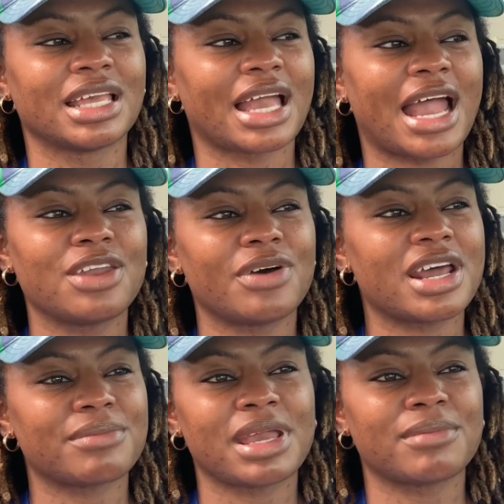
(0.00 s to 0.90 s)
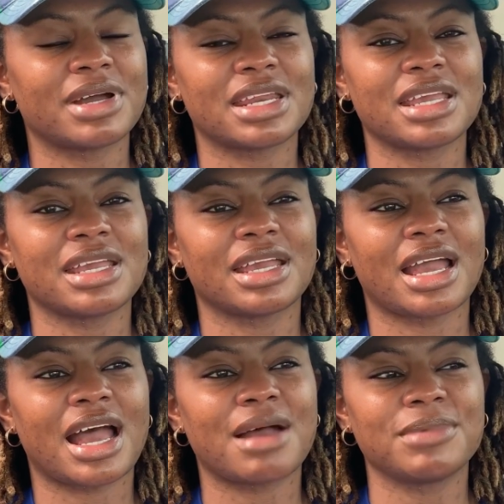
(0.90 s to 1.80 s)
I know how to make money.
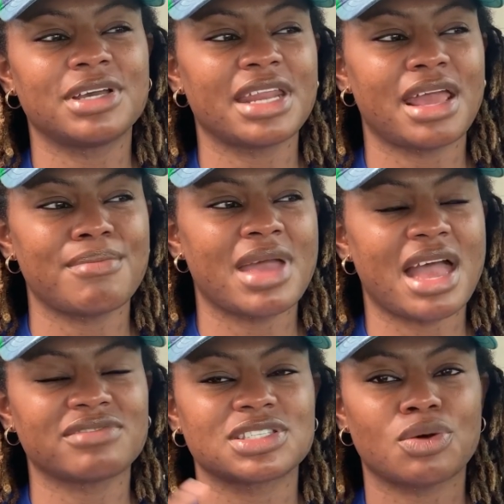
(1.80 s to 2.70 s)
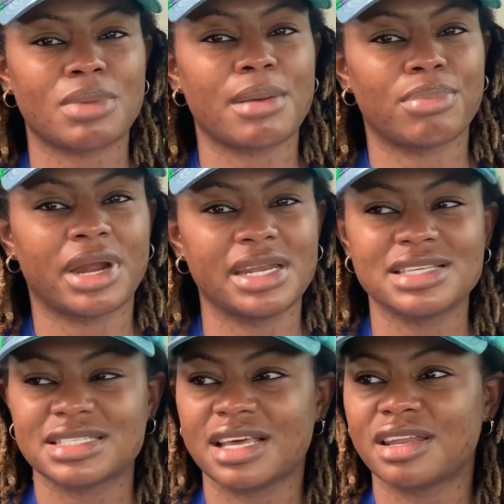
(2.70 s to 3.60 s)
I'm good at math. So my brain
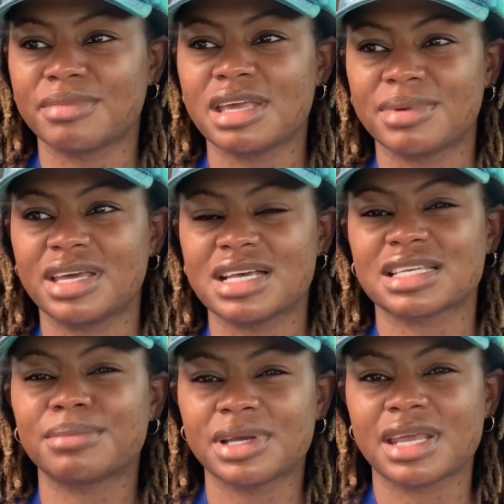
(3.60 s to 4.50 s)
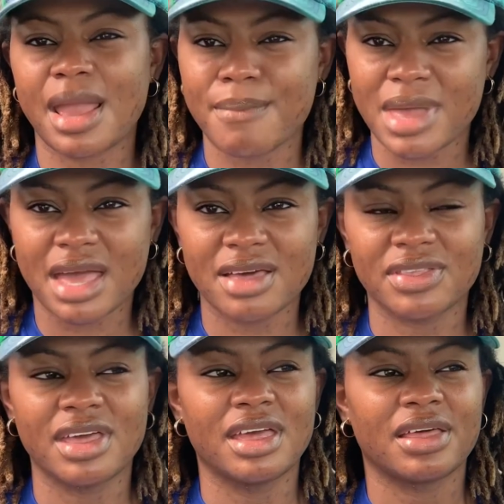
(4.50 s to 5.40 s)
is telling me, because I'm good at math,
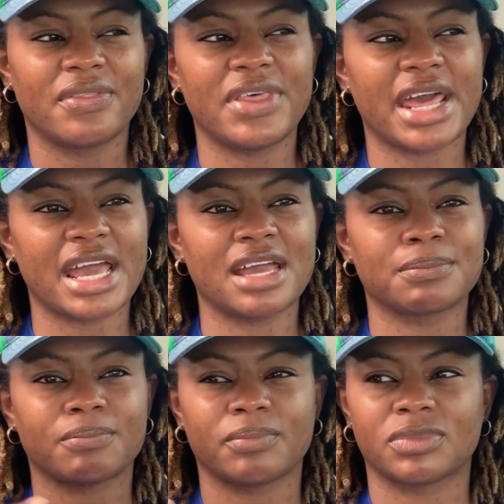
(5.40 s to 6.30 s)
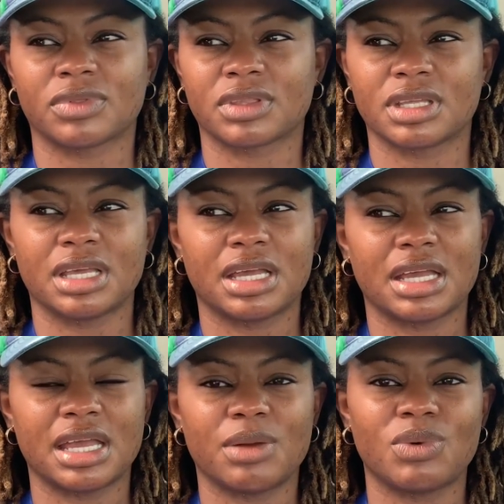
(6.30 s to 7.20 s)
that
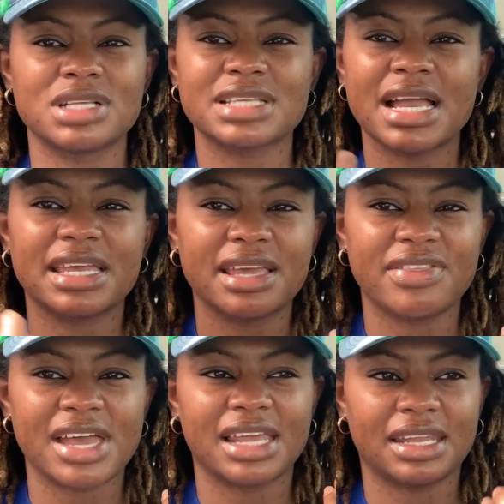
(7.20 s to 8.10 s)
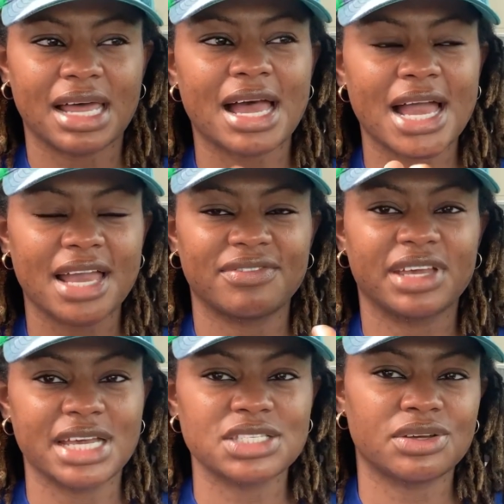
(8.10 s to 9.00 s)
once I get that live
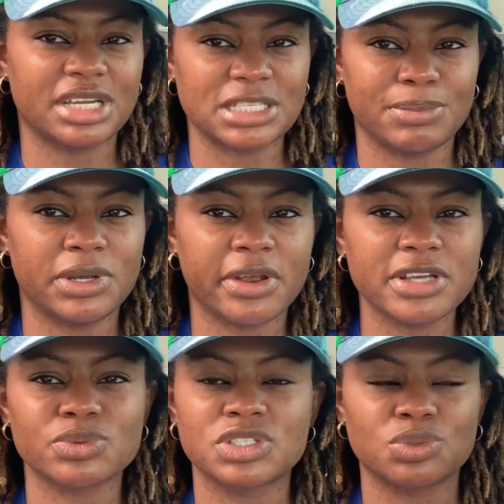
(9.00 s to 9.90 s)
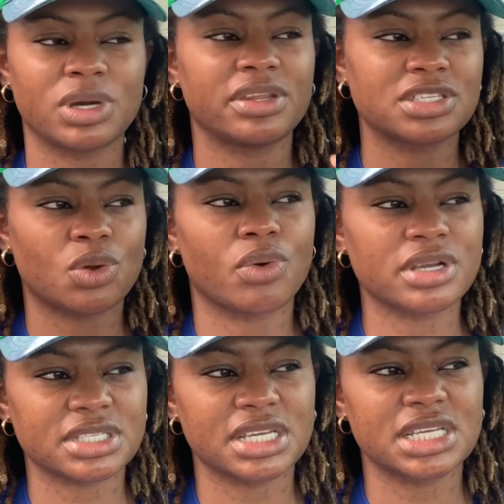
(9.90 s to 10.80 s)
hands-on experience, which is what this
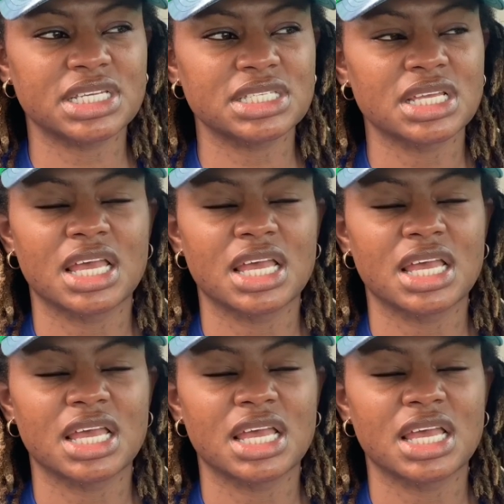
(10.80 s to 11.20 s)
course is,